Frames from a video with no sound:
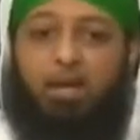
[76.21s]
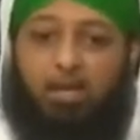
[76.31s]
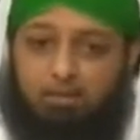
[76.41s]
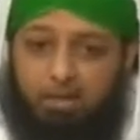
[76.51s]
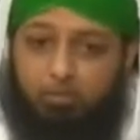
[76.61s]

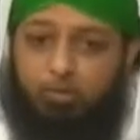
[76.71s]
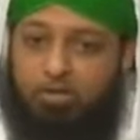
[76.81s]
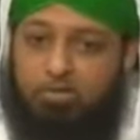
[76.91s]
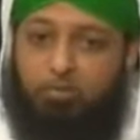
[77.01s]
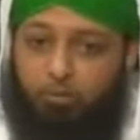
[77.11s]
and that
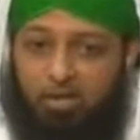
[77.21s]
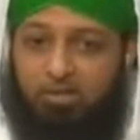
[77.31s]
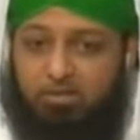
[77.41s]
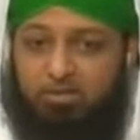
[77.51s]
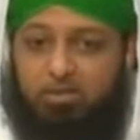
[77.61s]
person
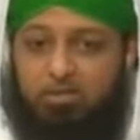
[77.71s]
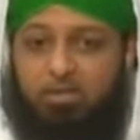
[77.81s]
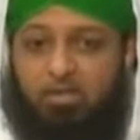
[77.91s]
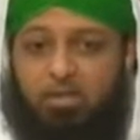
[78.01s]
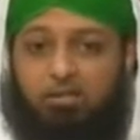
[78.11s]
practices,
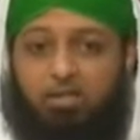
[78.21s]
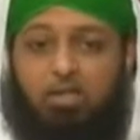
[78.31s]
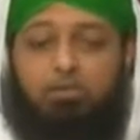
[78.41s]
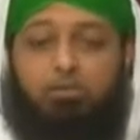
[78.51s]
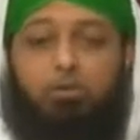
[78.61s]
then
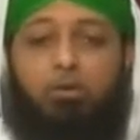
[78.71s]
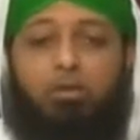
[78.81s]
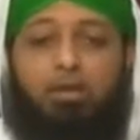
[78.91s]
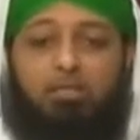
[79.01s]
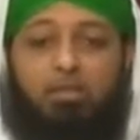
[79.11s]
as
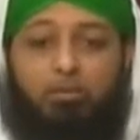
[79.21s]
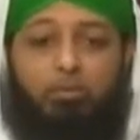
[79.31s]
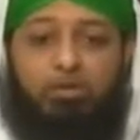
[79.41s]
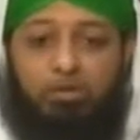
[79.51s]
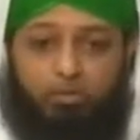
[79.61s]
long as that
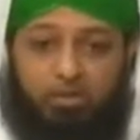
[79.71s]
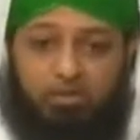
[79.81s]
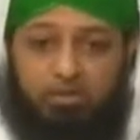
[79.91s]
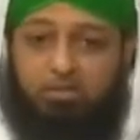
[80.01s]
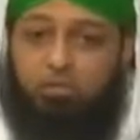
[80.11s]
person
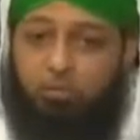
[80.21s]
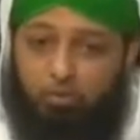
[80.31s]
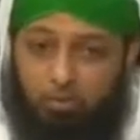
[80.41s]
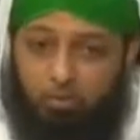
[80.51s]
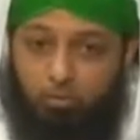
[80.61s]
practices, we
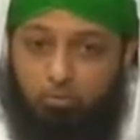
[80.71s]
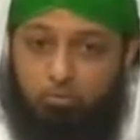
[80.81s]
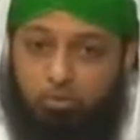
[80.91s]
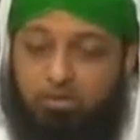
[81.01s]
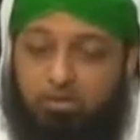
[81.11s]
will
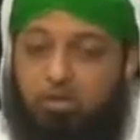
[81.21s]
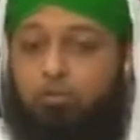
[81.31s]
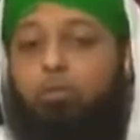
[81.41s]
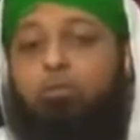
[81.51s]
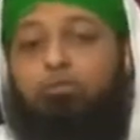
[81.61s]
also get the
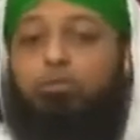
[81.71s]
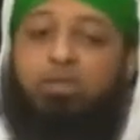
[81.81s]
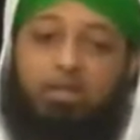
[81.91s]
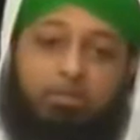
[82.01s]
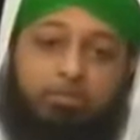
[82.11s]
reward for that.